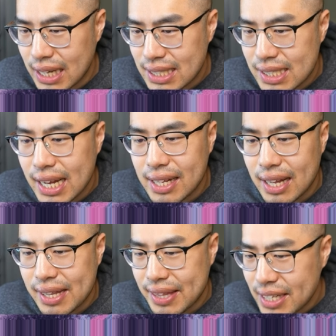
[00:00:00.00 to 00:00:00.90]
against a deck
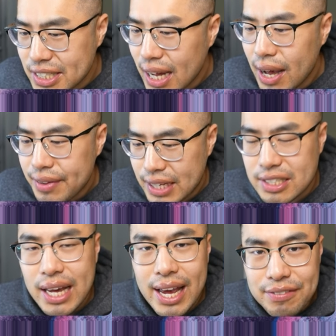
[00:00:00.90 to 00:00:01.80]
like this that's
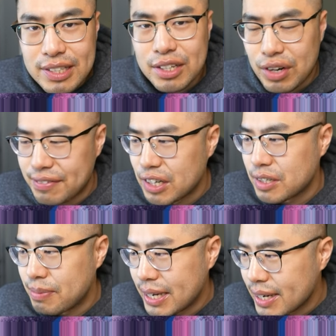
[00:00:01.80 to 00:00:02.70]
heavily graveyard
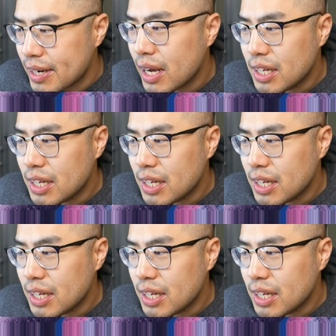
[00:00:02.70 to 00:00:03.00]
dependent.